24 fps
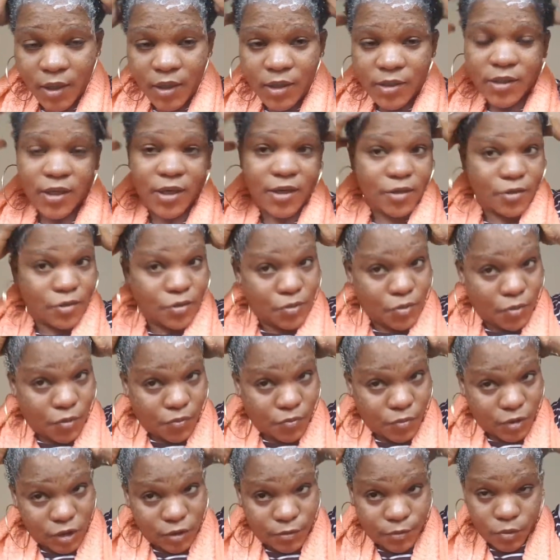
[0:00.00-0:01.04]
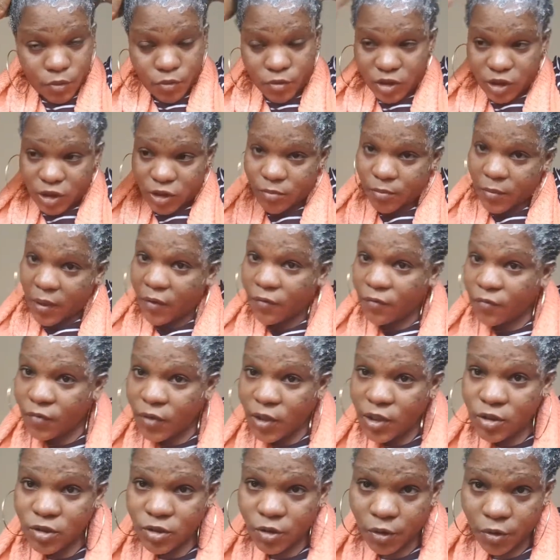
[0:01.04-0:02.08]
Thank you so much for watching my
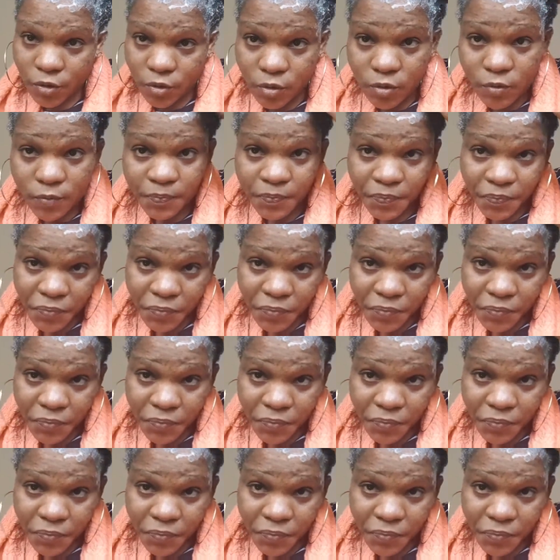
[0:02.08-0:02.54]
video.